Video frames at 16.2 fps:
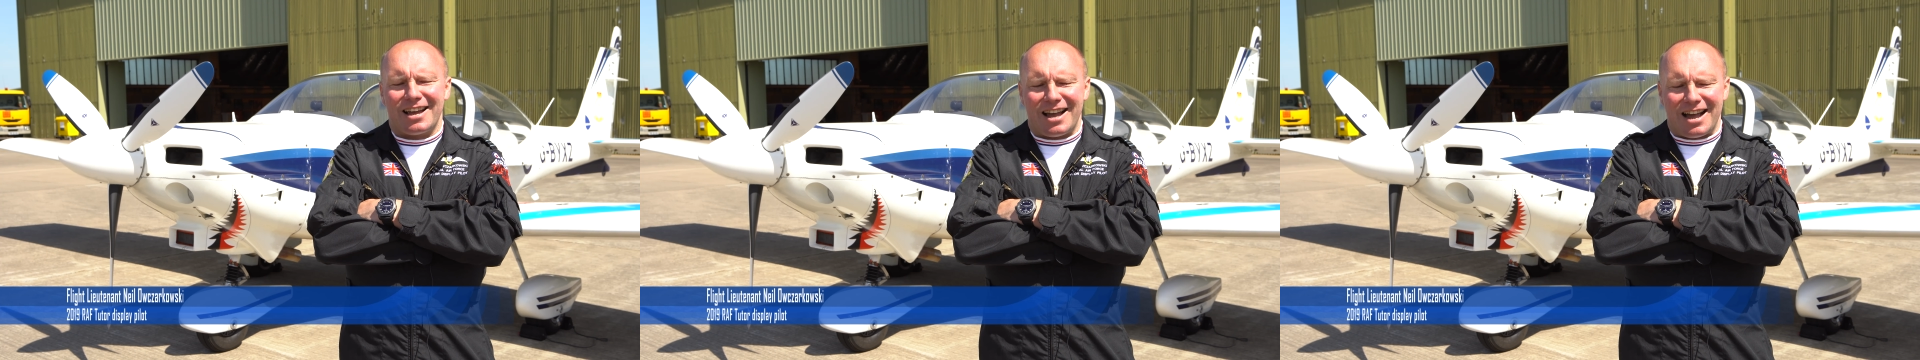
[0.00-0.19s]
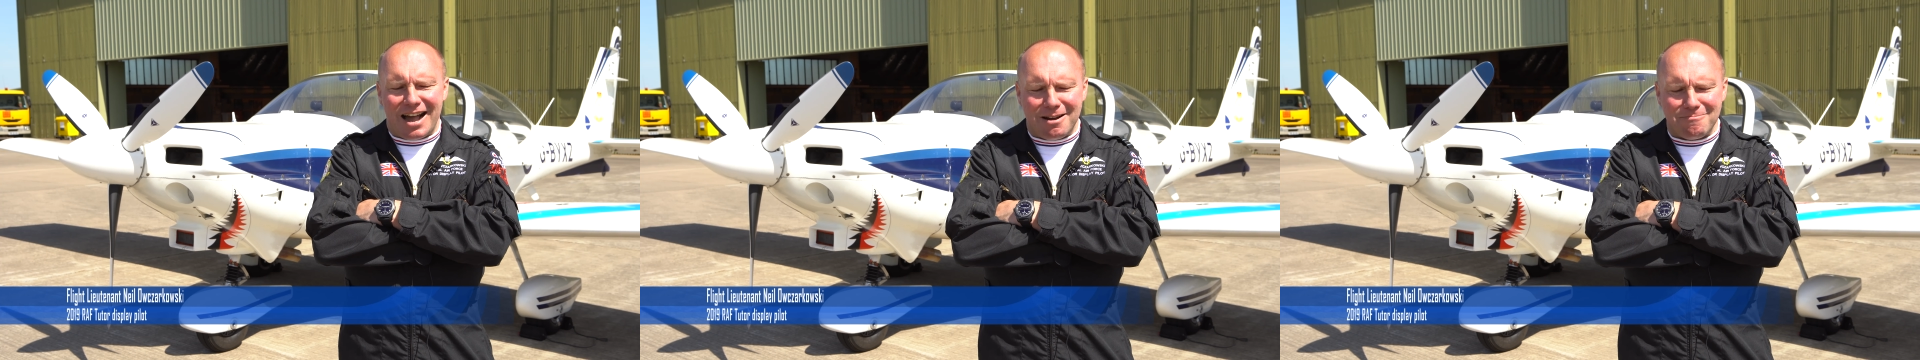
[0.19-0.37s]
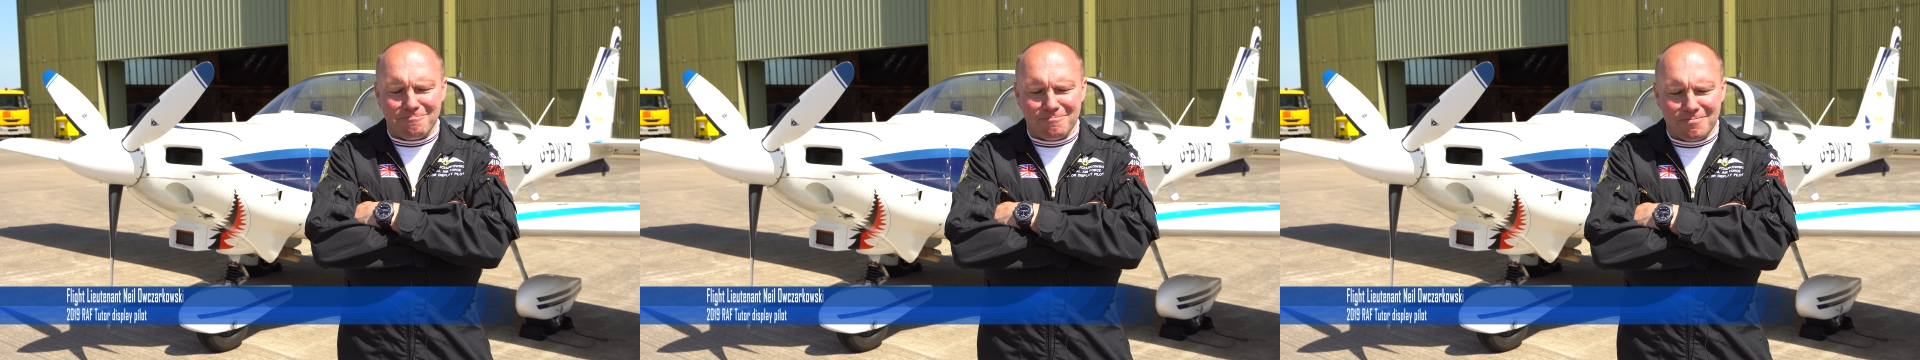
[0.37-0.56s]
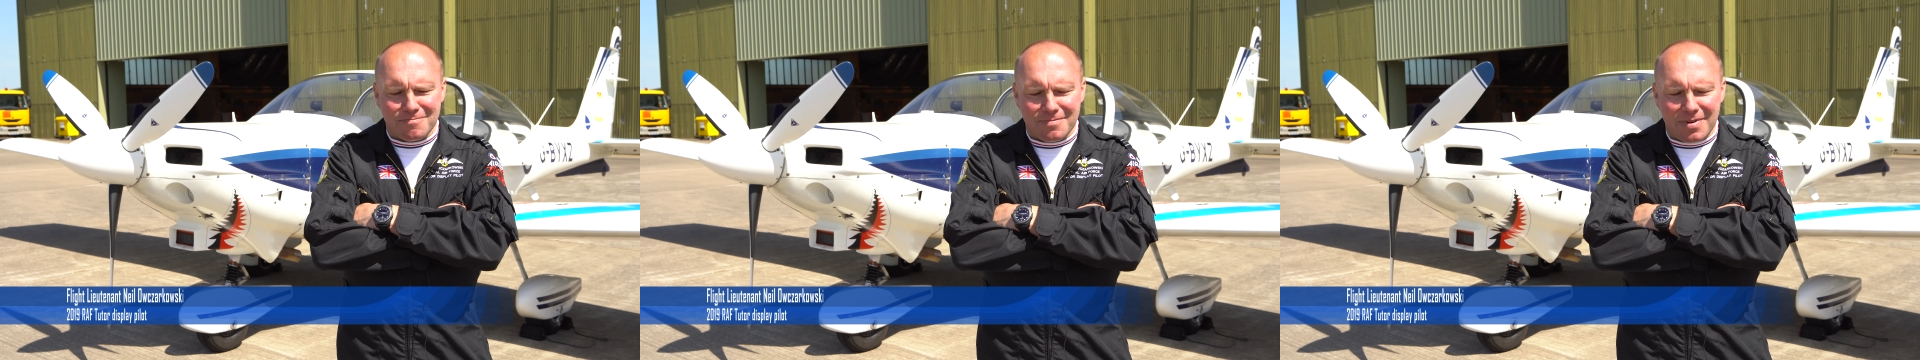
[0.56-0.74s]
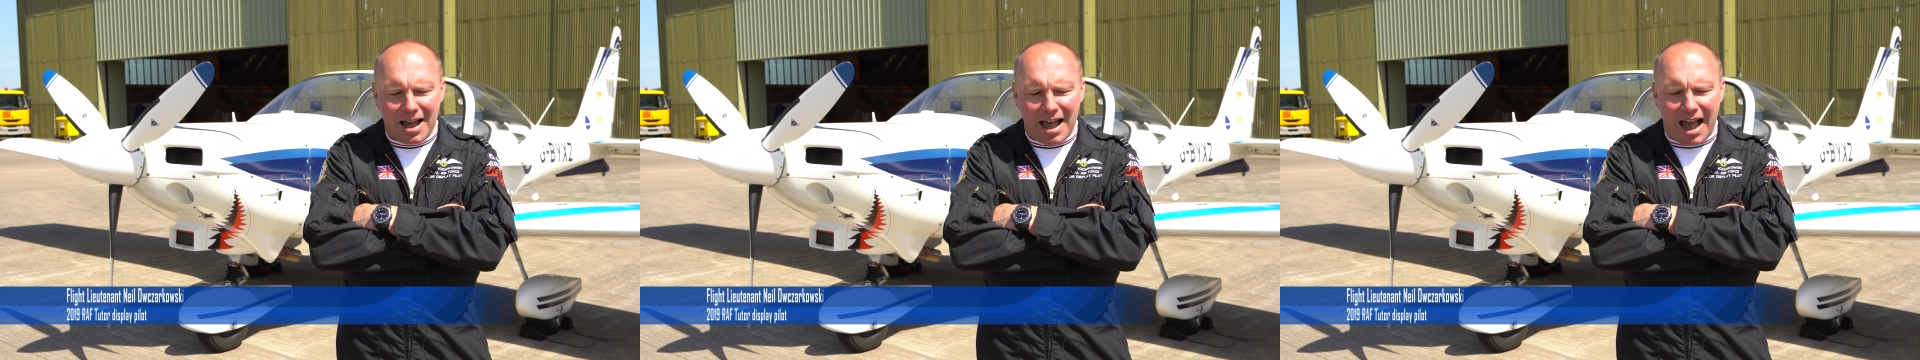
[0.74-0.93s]
And
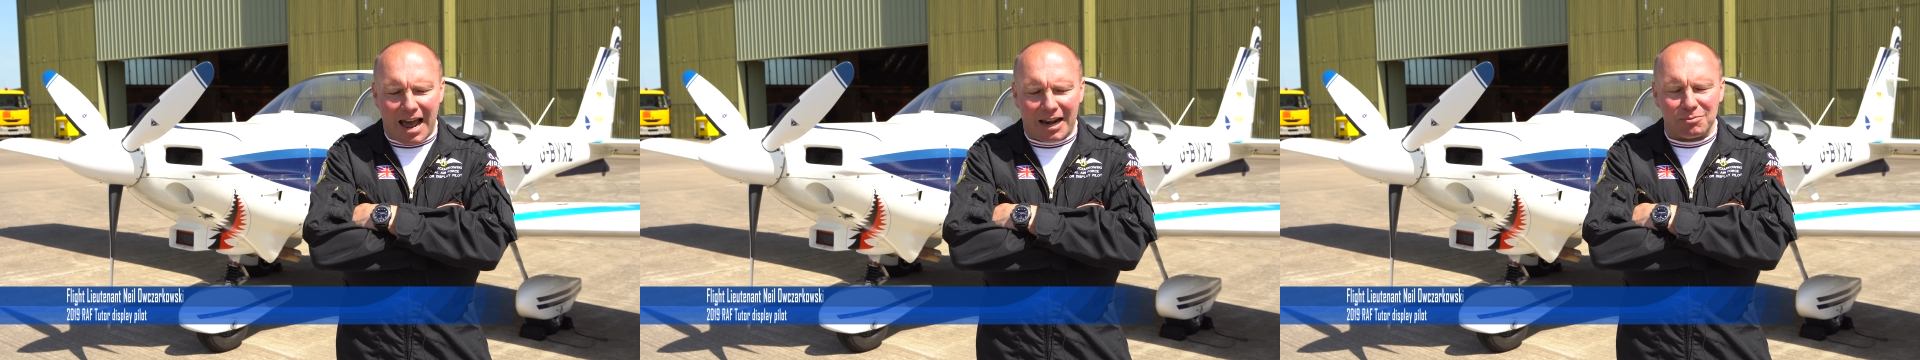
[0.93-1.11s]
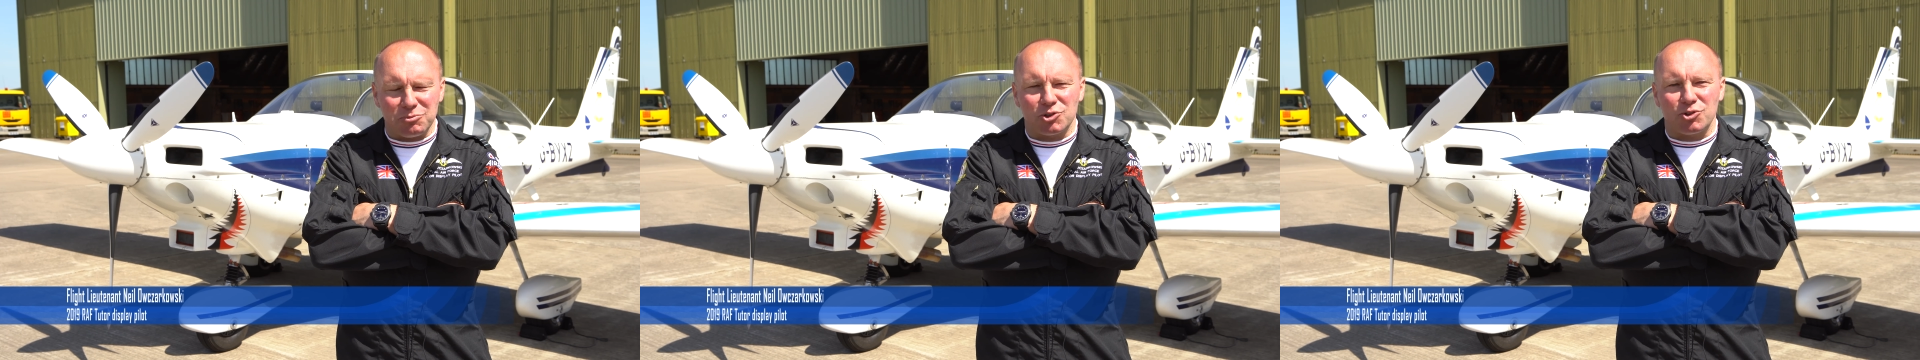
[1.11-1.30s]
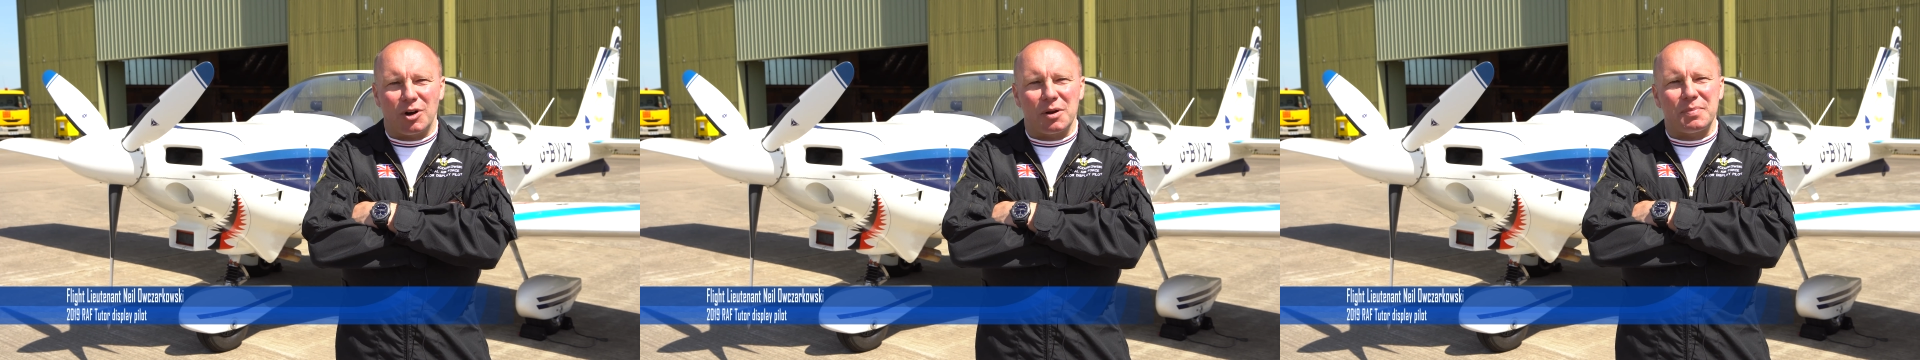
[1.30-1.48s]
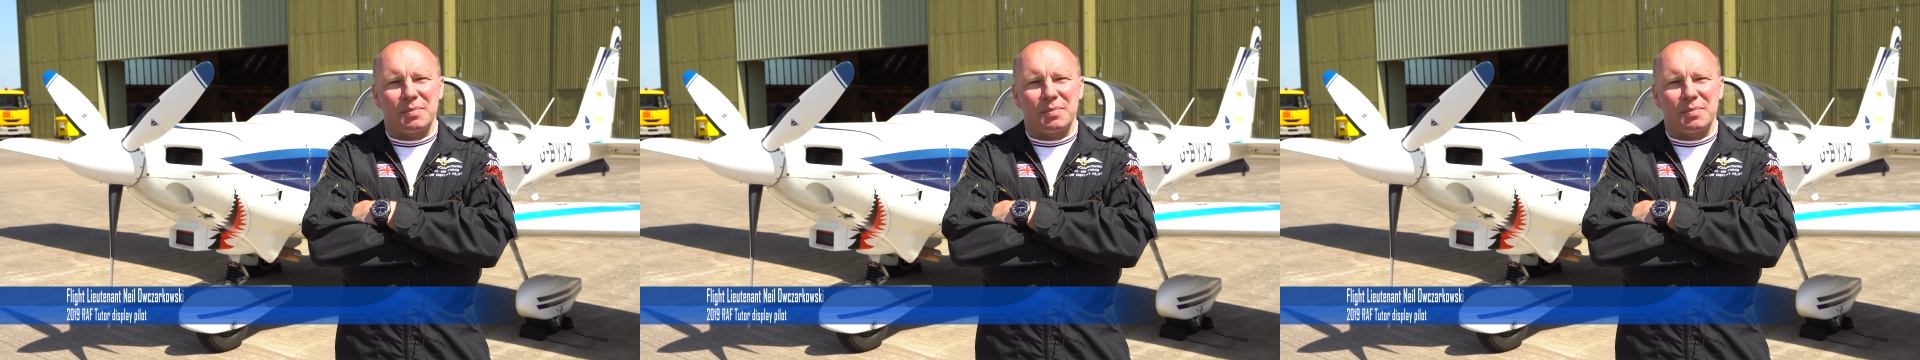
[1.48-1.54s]
I'm just trying